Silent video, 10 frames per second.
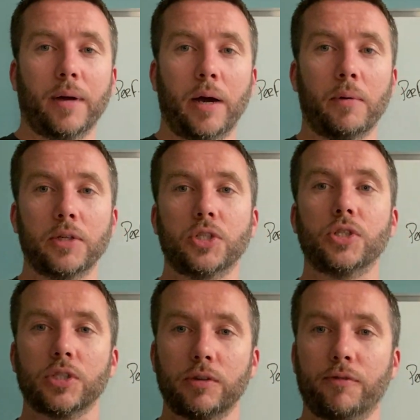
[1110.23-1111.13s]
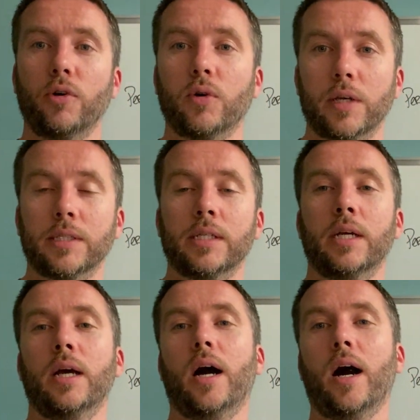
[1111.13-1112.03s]
I want you just to focus
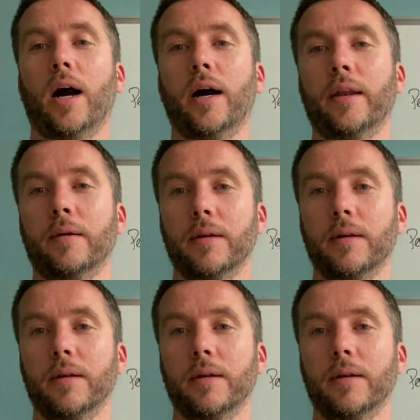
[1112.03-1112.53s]
on